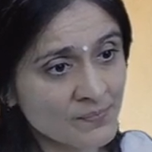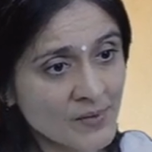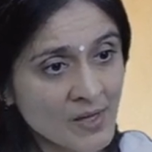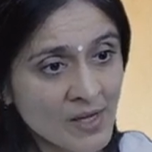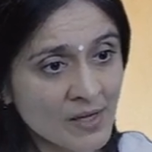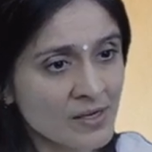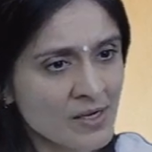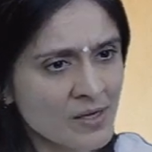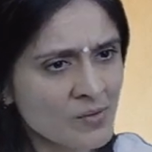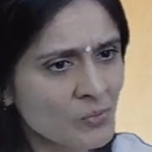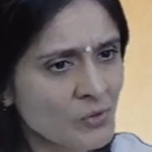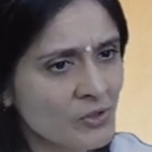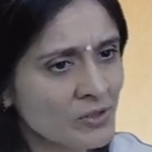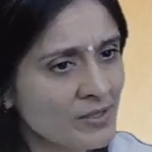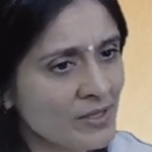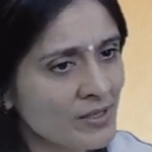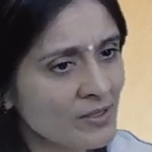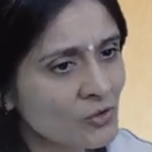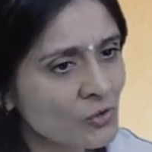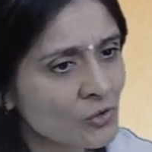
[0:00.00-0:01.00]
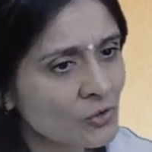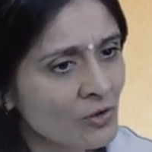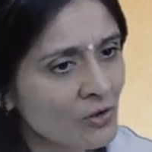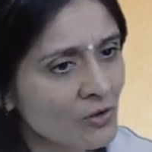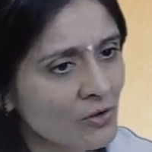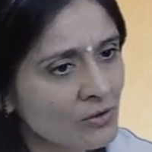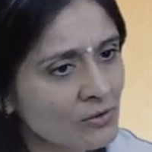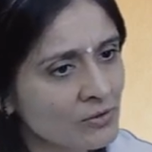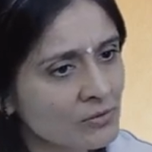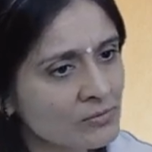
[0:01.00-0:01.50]
I can't pretend too
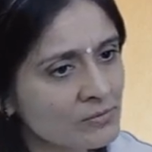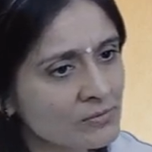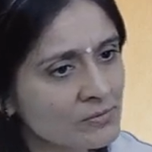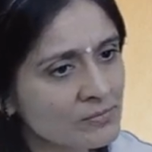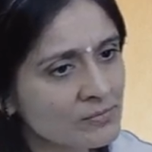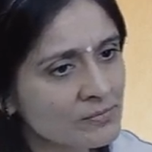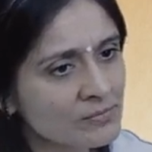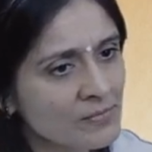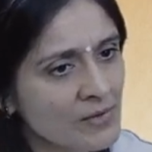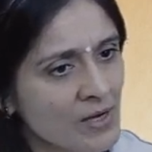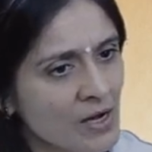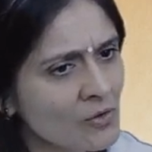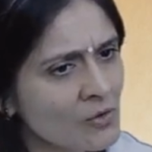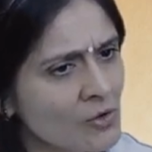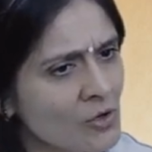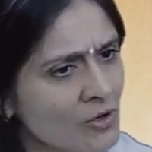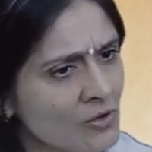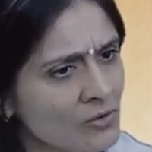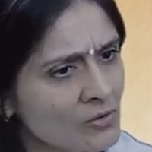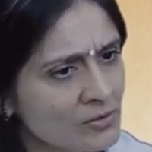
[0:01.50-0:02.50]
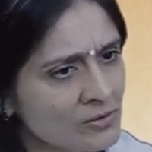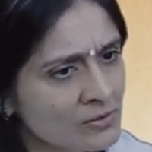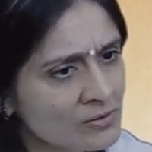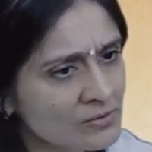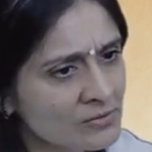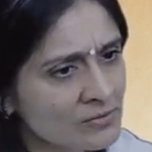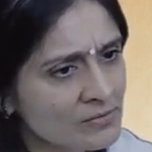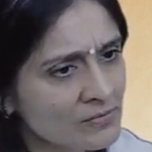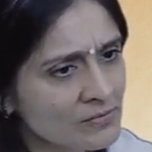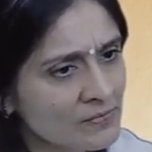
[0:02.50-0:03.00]
long. How long?
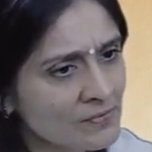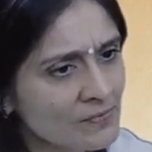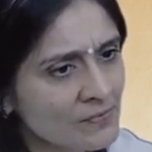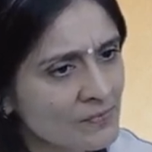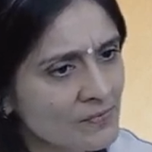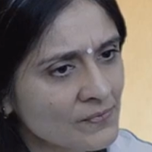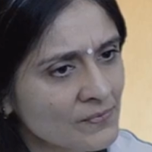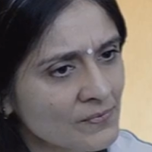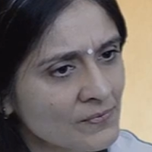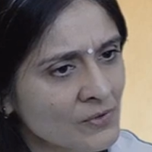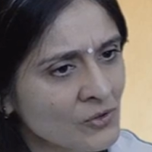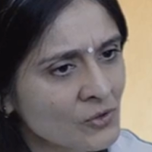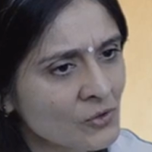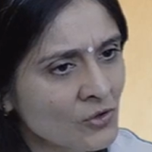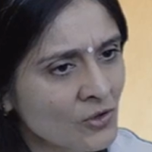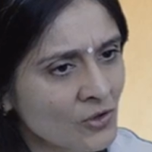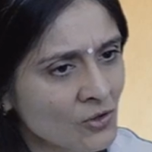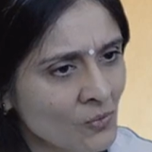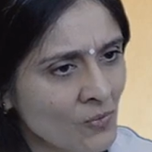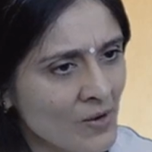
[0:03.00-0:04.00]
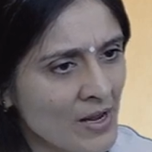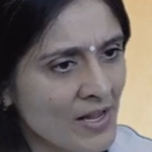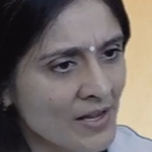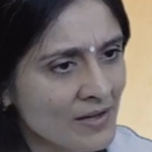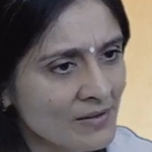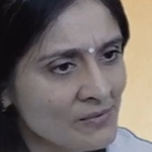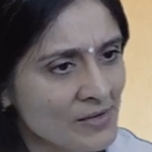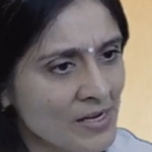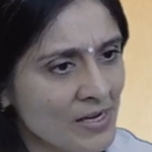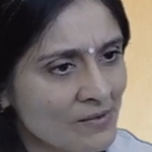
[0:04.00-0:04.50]
You go on
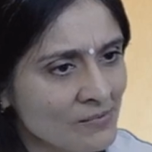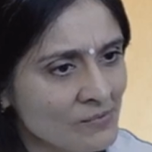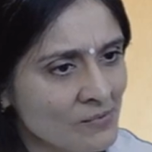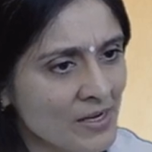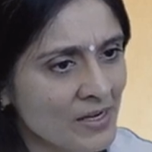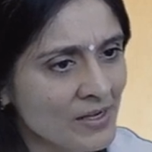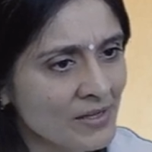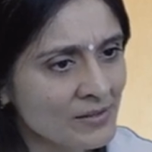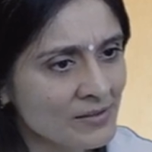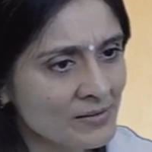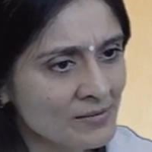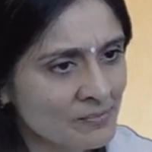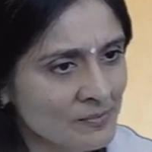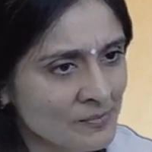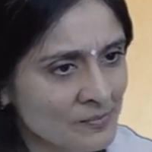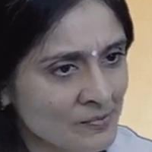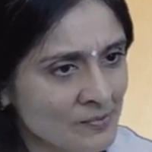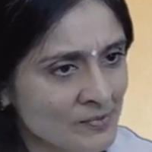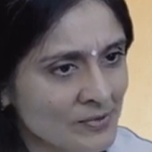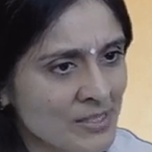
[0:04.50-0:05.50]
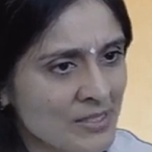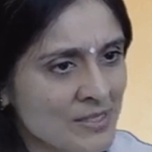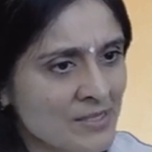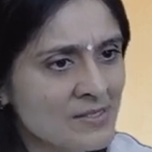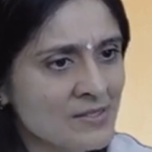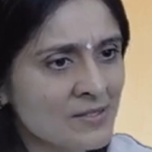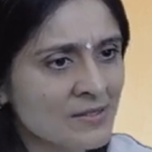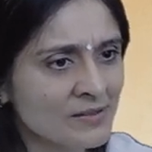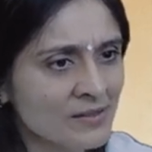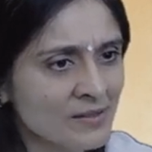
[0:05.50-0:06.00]
wah, wah, wah, the knee
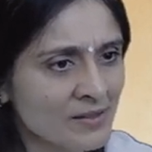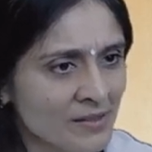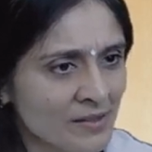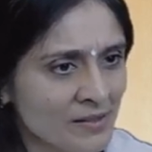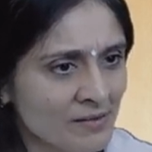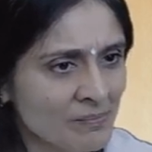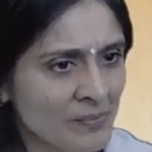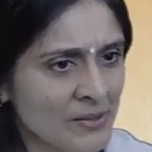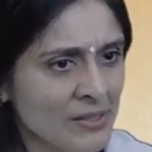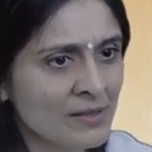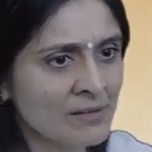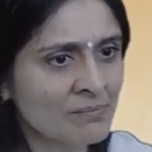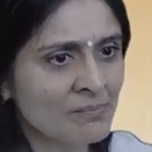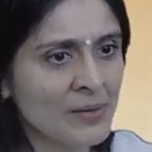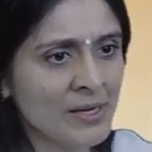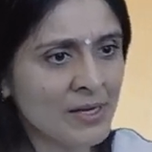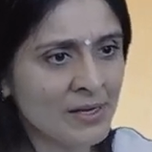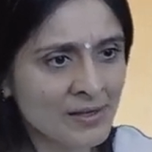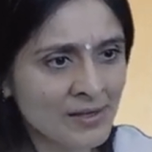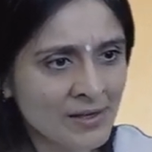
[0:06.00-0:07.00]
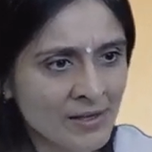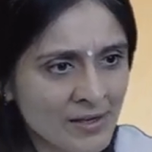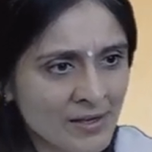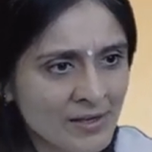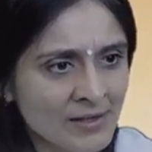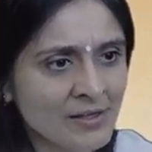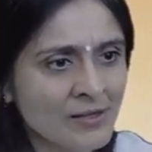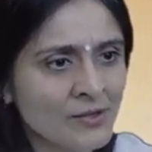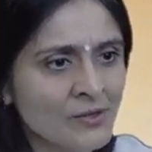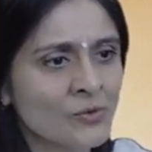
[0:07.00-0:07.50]
is hurting, paining, I
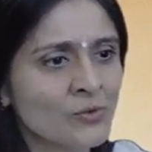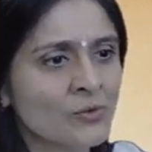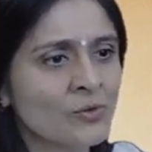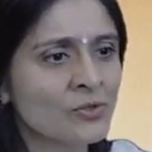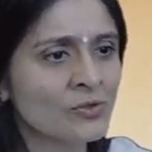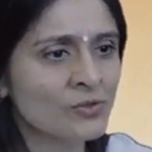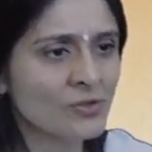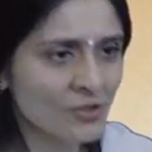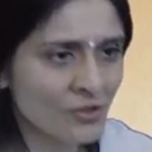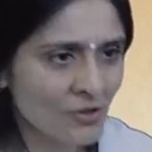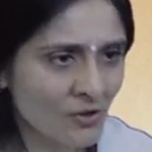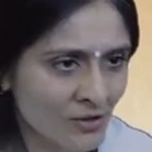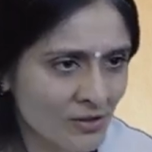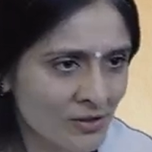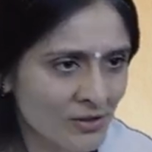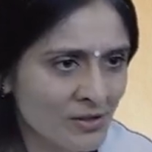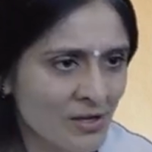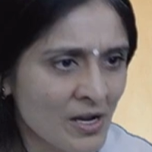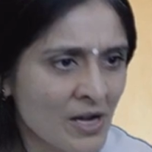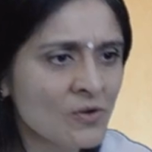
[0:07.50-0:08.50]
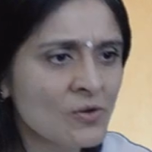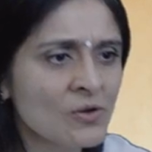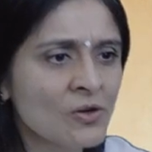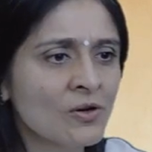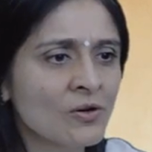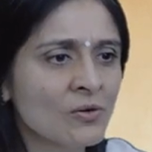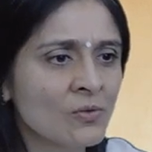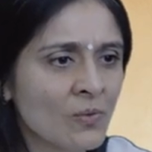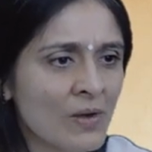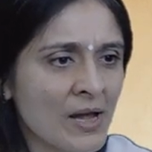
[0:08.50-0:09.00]
need to go to the doctor. How
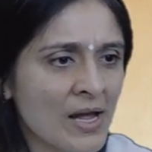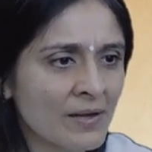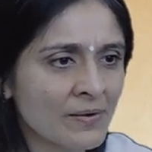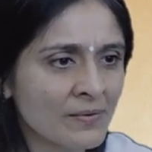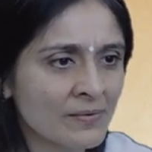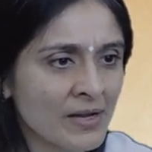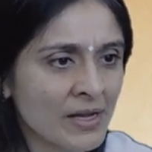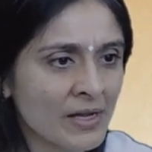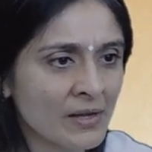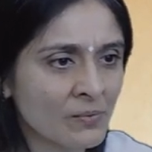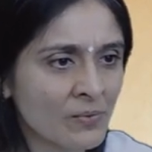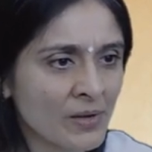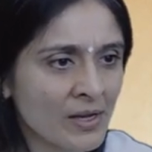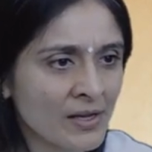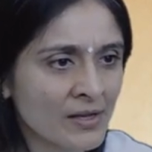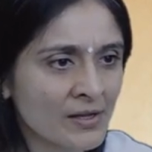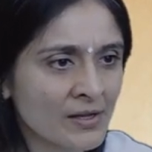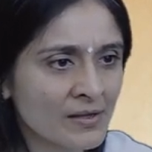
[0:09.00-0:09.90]
long? Wah, wah, wah.